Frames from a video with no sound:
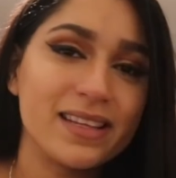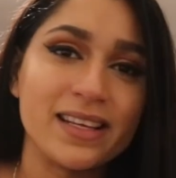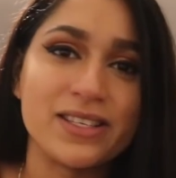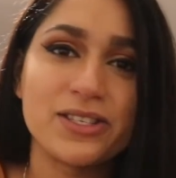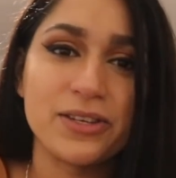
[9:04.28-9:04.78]

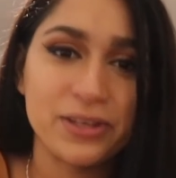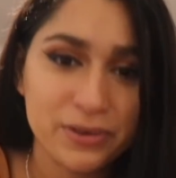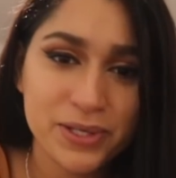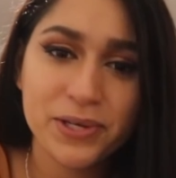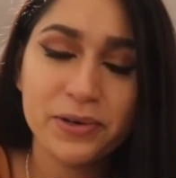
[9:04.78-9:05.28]
It's
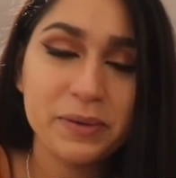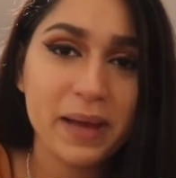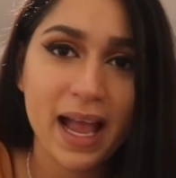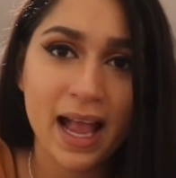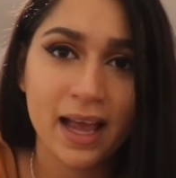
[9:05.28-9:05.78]

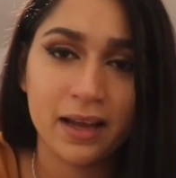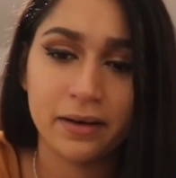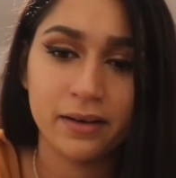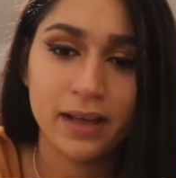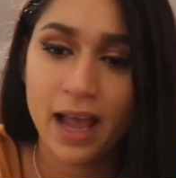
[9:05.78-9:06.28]
YouTube
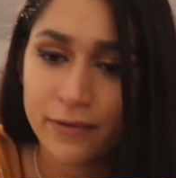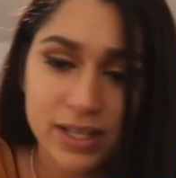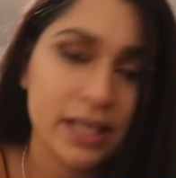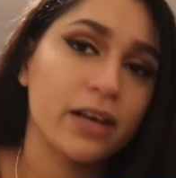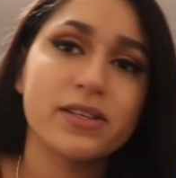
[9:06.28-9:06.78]
and
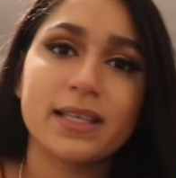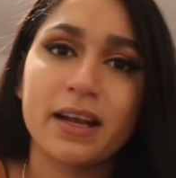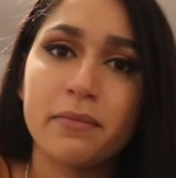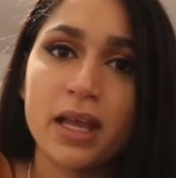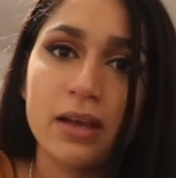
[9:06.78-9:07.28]
everything else that
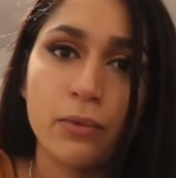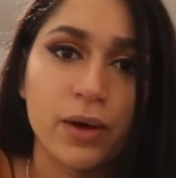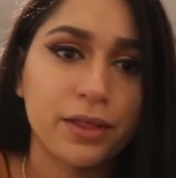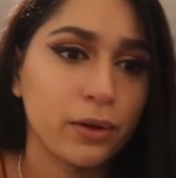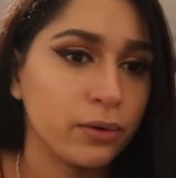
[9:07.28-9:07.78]
I make
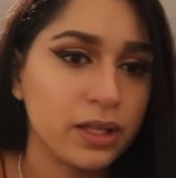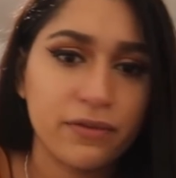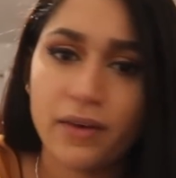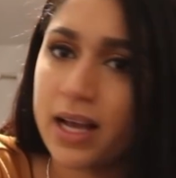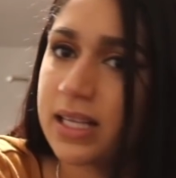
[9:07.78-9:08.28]
with
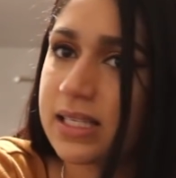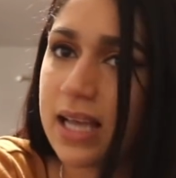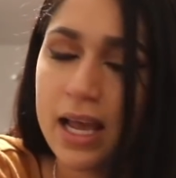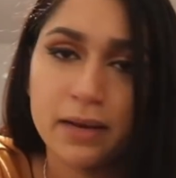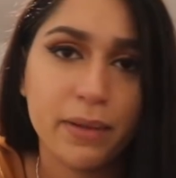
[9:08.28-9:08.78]
OnlyFans
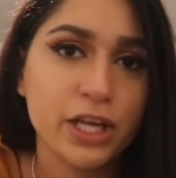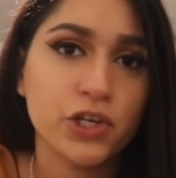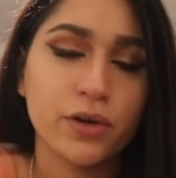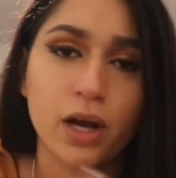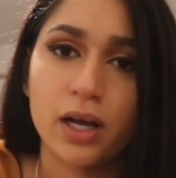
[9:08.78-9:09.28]
and
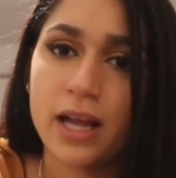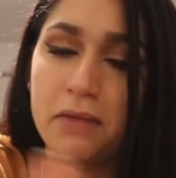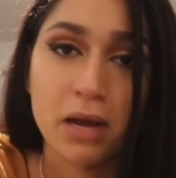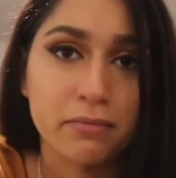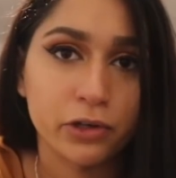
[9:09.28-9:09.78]
Patreon
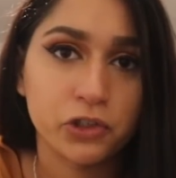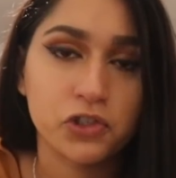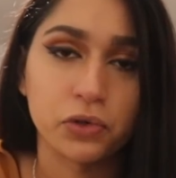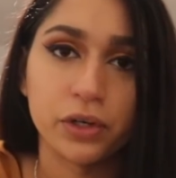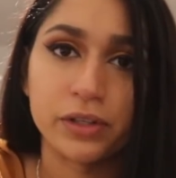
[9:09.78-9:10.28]
and my merch
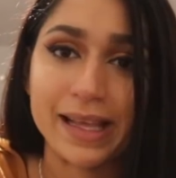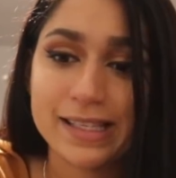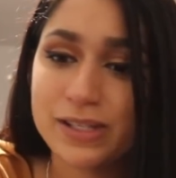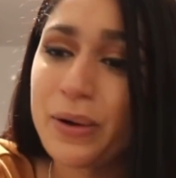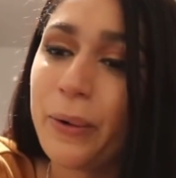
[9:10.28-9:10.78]
store.
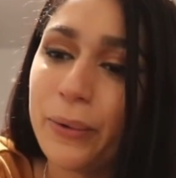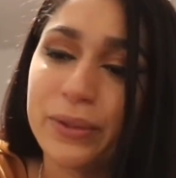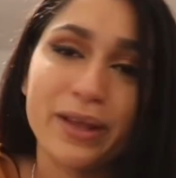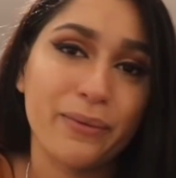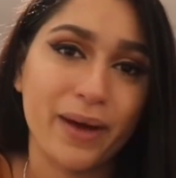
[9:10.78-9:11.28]
That's the
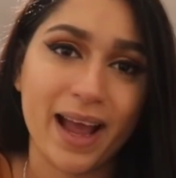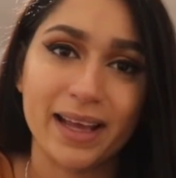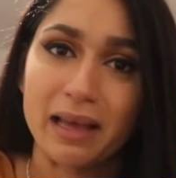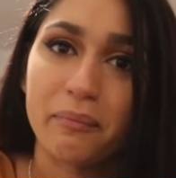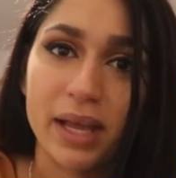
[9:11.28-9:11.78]
only way I
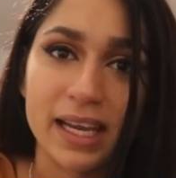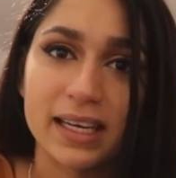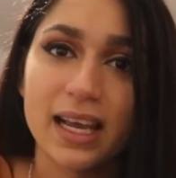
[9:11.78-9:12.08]
get paid.